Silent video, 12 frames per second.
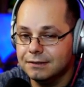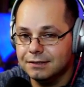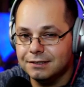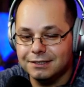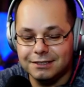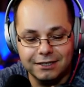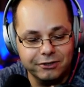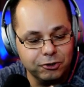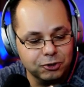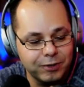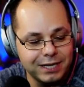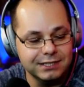a little
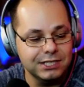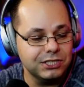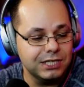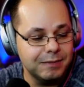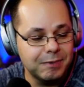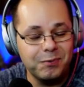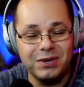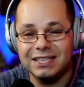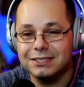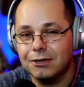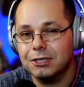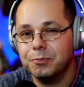transition, and maybe we can
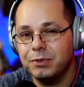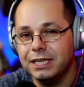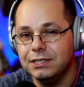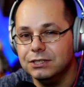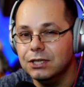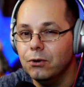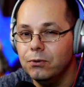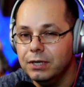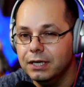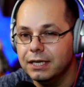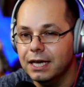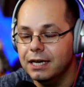start to play zone
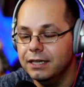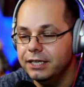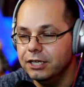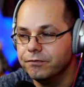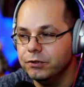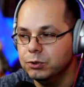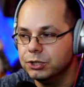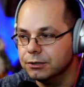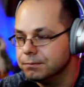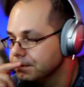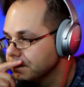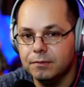again in the near future.
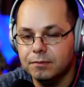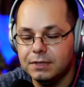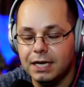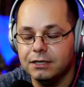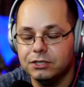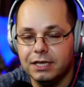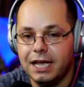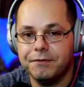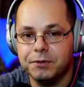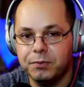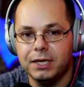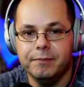Not have to
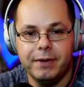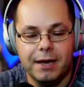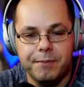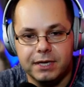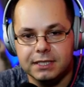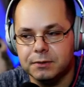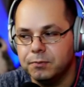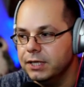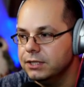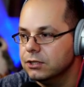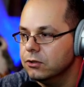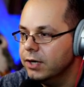play man because it plays
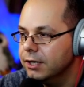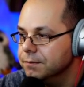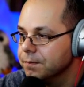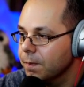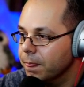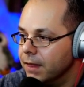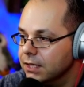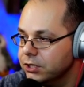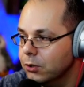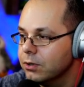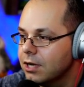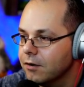so well.
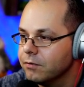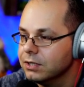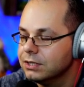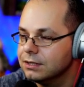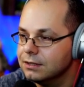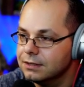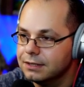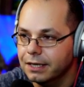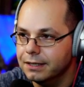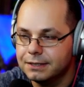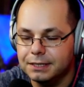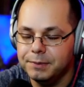Zone coverage,
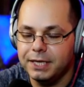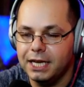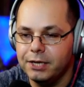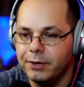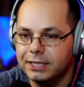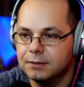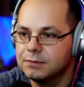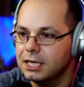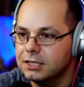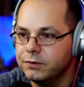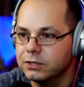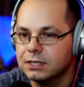to me anyway,
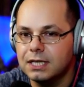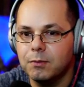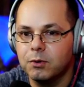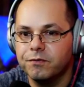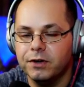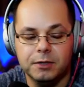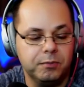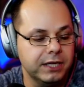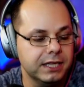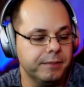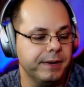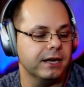sometimes feels a lot more fun to play
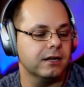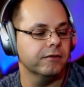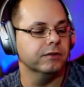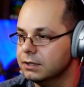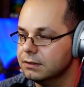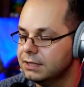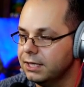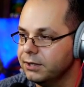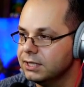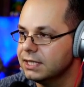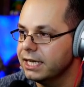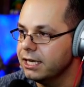than man coverage. Darius
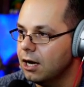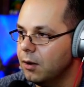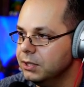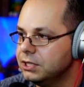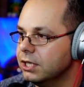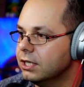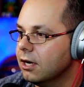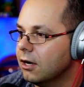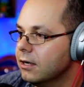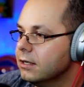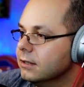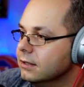Slay, always a good
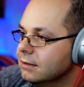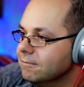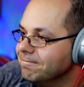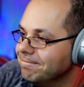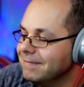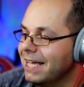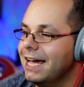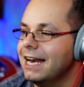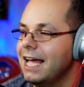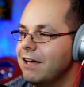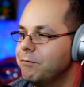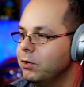card. At
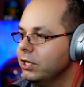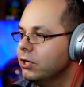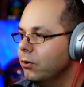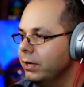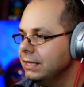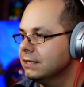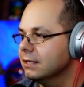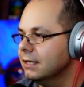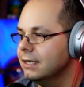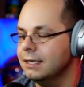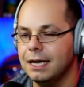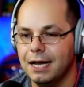500,000 coins,
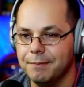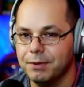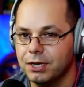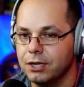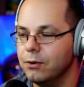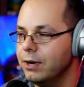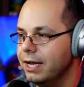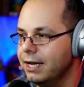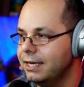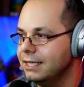I'm going to go ahead and